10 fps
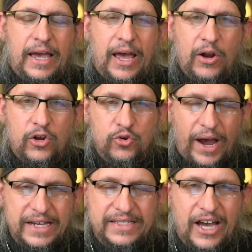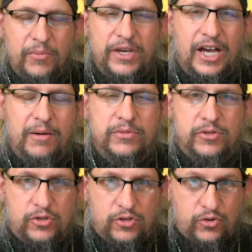And Christ now becomes
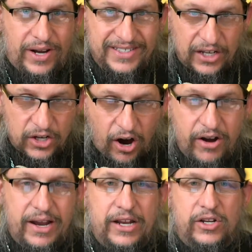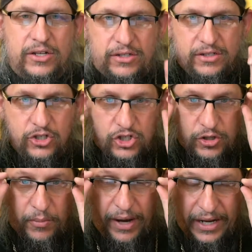Christ incarnate,
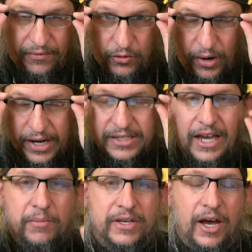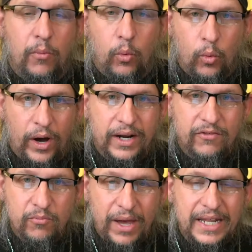the body of Christ now become one
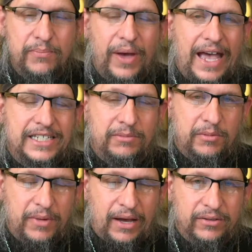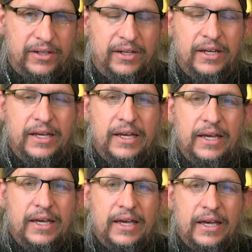of many paths up the mountain
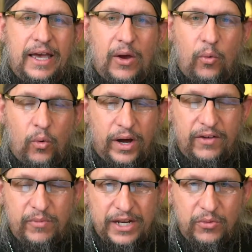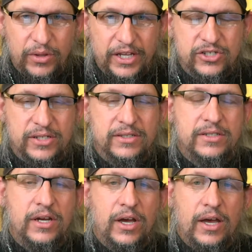one of many
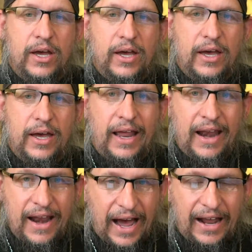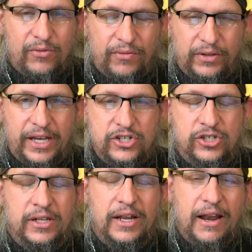religions and not
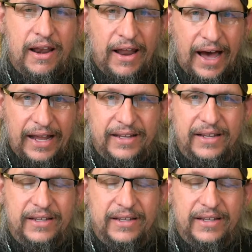revelation, not